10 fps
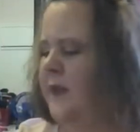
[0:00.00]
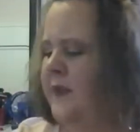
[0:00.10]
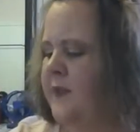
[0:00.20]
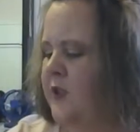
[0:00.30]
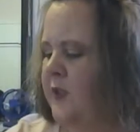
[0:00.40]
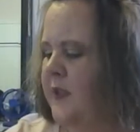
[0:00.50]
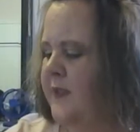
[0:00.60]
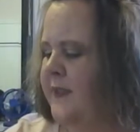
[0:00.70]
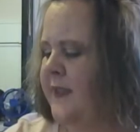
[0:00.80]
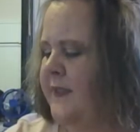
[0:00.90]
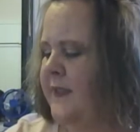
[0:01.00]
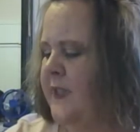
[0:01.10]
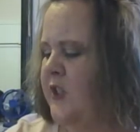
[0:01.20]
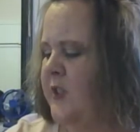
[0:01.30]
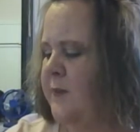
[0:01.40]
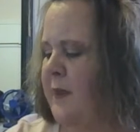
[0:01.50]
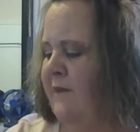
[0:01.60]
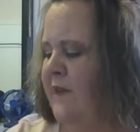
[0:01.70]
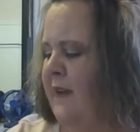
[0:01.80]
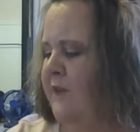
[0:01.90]
and this you get six inches by
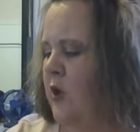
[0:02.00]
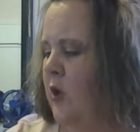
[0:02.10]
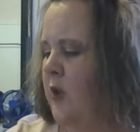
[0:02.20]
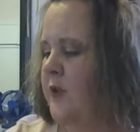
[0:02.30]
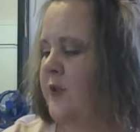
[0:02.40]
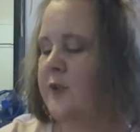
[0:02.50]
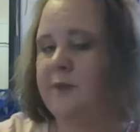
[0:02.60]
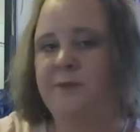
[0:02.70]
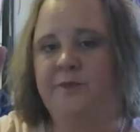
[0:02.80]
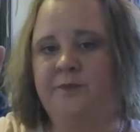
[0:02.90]
five yards.